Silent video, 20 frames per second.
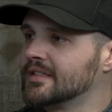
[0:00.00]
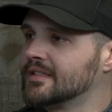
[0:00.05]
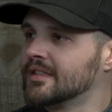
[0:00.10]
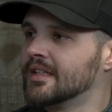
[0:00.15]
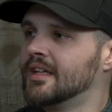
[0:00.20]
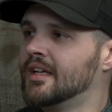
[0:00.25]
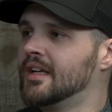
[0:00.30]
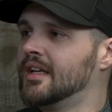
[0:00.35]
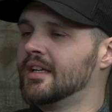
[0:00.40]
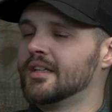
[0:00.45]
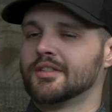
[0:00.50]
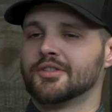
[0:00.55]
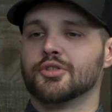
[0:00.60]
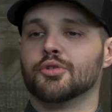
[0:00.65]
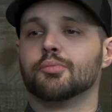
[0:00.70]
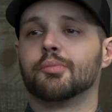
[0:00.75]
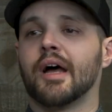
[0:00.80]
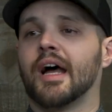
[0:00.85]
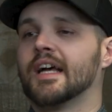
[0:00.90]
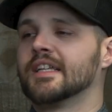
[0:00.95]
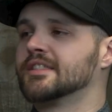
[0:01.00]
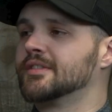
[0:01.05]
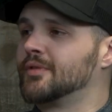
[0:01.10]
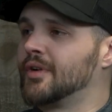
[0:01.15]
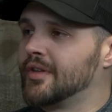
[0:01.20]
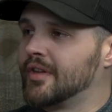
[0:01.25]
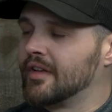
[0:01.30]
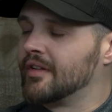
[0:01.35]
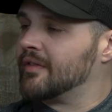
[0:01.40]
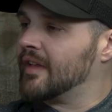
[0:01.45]
that's too
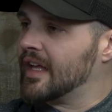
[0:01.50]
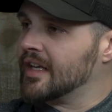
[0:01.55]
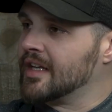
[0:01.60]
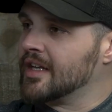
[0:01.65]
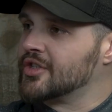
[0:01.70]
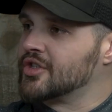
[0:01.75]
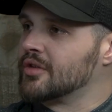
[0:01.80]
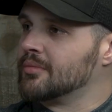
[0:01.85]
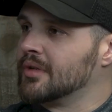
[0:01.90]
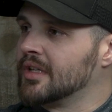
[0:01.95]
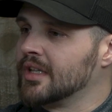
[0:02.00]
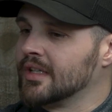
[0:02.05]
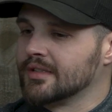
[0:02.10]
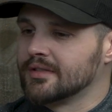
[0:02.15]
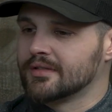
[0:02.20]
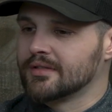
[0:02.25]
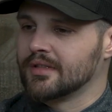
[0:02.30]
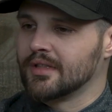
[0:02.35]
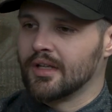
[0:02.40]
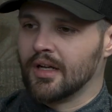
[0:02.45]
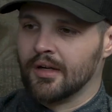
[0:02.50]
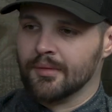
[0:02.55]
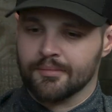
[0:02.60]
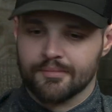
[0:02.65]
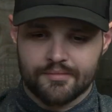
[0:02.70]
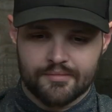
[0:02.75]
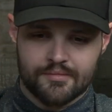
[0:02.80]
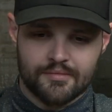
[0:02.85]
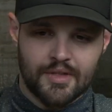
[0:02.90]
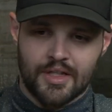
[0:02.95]
passive or anything of that nature because,
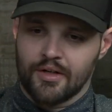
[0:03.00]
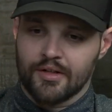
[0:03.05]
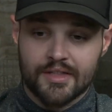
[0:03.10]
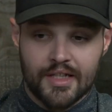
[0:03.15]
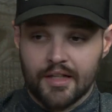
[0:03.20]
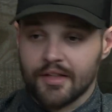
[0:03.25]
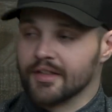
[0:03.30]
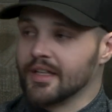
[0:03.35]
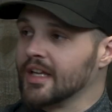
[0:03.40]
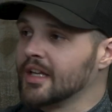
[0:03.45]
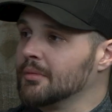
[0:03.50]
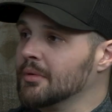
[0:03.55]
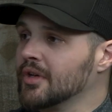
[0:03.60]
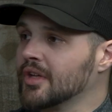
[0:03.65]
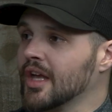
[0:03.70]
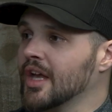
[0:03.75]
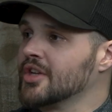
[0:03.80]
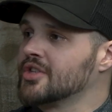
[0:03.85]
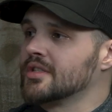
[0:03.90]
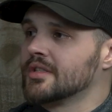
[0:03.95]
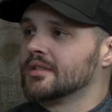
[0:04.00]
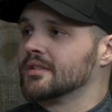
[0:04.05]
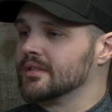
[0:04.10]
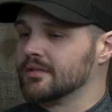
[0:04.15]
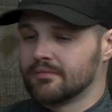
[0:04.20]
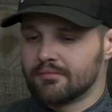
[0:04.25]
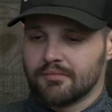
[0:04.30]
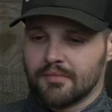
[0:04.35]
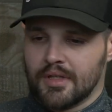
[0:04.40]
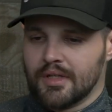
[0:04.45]
um, you know, at the end of the day,
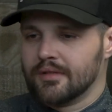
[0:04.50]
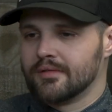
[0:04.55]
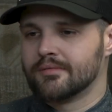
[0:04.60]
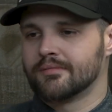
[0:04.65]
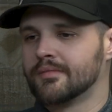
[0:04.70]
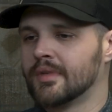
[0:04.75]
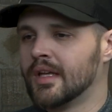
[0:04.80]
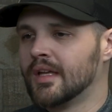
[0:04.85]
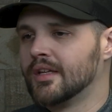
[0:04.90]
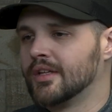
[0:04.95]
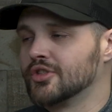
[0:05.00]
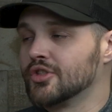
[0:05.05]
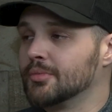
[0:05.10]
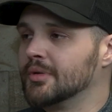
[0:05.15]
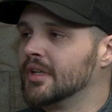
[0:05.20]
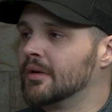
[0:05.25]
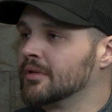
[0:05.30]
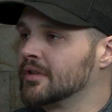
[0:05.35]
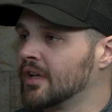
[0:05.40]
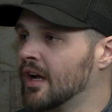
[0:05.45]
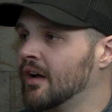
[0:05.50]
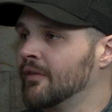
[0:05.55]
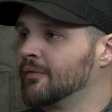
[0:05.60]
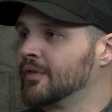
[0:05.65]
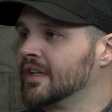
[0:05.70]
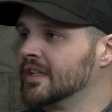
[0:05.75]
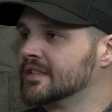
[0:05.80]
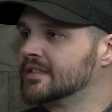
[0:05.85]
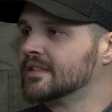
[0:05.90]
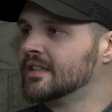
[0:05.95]
communication should be done with
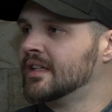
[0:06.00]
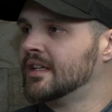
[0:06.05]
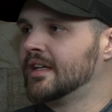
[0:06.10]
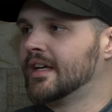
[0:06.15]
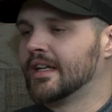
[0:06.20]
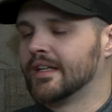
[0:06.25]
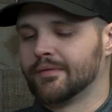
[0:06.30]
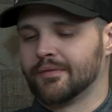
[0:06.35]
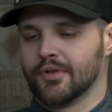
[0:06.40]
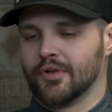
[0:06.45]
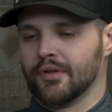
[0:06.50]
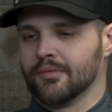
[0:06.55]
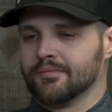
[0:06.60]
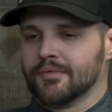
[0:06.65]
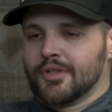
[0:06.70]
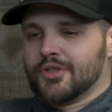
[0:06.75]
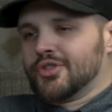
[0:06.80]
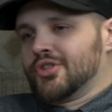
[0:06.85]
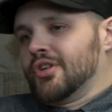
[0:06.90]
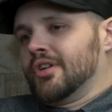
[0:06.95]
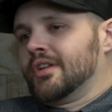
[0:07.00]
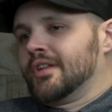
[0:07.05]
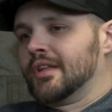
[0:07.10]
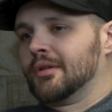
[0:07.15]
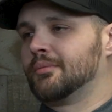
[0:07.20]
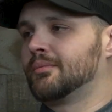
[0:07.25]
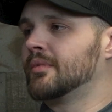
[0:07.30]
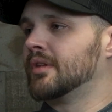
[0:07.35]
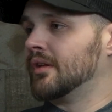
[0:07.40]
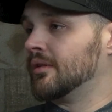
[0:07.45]
confidence. And if you're assured
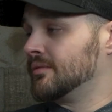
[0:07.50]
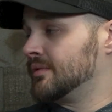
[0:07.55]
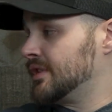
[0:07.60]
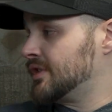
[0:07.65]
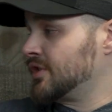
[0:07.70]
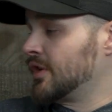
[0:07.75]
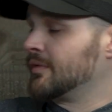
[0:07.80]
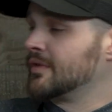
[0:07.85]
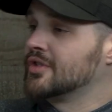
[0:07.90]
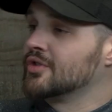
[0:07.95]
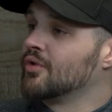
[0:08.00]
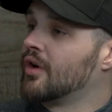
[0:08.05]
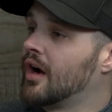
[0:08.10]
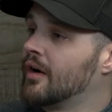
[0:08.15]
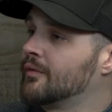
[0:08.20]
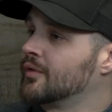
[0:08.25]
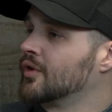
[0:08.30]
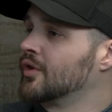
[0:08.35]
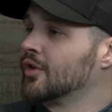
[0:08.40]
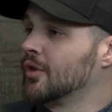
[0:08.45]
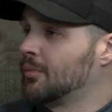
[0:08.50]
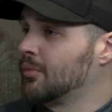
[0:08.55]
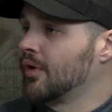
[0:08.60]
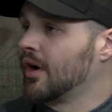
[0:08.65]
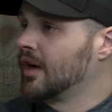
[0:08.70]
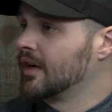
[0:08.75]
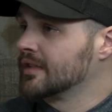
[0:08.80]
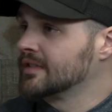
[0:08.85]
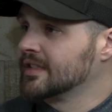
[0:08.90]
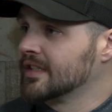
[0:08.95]
in the, you know, the service you offer, the
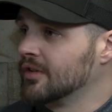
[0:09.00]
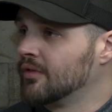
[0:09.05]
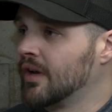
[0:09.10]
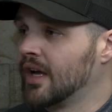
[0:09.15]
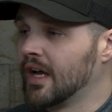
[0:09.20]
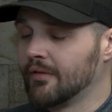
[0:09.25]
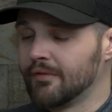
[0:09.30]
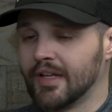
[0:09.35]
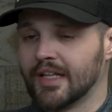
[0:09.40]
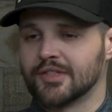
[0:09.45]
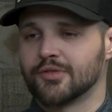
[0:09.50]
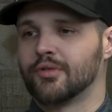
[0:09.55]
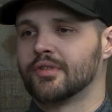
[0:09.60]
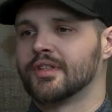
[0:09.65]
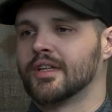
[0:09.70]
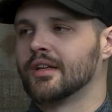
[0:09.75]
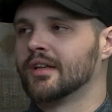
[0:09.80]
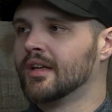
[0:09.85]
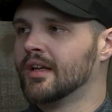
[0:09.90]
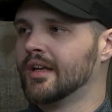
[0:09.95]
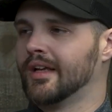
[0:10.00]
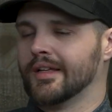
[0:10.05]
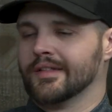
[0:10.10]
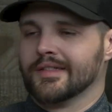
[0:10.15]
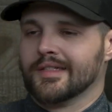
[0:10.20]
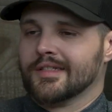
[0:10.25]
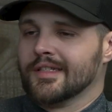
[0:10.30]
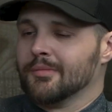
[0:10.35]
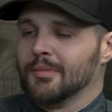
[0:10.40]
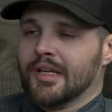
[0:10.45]
products that you have, and that sort of thing,
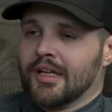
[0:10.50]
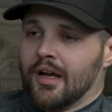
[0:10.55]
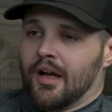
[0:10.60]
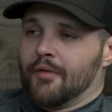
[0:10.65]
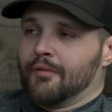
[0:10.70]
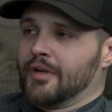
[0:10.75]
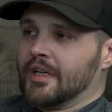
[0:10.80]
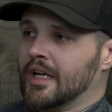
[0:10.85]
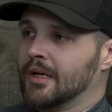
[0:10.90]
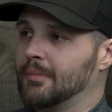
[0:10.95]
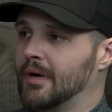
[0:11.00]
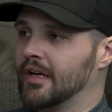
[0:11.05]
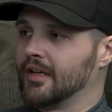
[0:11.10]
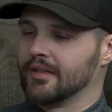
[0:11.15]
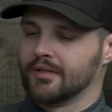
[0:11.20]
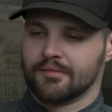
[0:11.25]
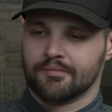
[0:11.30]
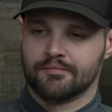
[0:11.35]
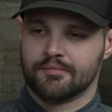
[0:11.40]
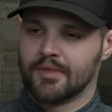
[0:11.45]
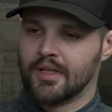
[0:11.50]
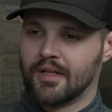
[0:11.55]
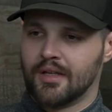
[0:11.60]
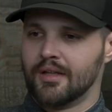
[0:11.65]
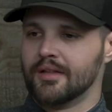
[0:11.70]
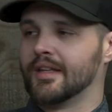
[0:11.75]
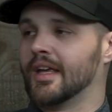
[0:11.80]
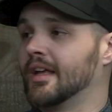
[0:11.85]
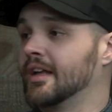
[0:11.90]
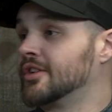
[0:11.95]
it's easy to be confident about it, and
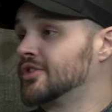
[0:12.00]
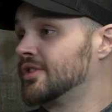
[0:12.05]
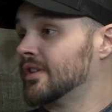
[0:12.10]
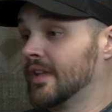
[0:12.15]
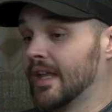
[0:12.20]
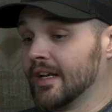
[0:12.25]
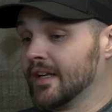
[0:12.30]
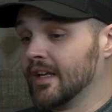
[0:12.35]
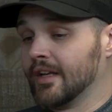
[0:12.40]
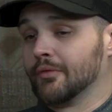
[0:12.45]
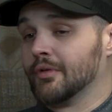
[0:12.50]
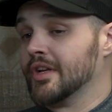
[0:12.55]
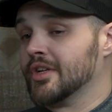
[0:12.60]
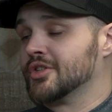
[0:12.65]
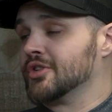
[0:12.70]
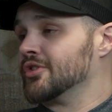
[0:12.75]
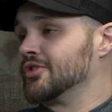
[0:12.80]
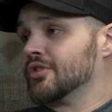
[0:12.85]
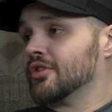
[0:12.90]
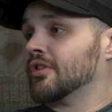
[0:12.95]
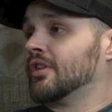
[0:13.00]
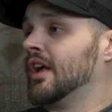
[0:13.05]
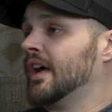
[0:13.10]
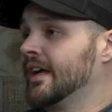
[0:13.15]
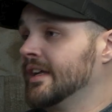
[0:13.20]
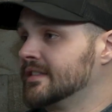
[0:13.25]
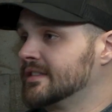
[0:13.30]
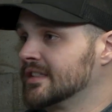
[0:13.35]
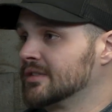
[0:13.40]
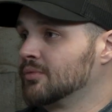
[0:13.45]
that that again reassures your
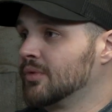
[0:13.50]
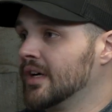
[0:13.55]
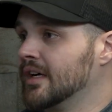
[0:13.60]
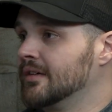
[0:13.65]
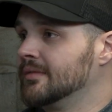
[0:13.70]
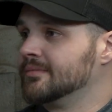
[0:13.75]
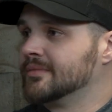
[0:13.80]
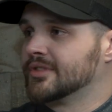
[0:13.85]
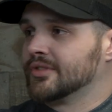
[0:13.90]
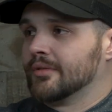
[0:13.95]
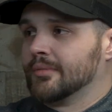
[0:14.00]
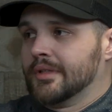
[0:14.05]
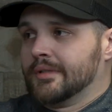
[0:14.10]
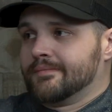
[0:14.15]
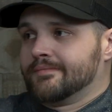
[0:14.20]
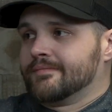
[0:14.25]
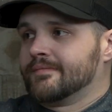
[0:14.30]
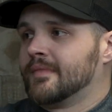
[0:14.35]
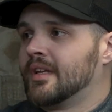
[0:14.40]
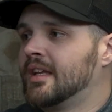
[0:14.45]
clients as well. So I mean,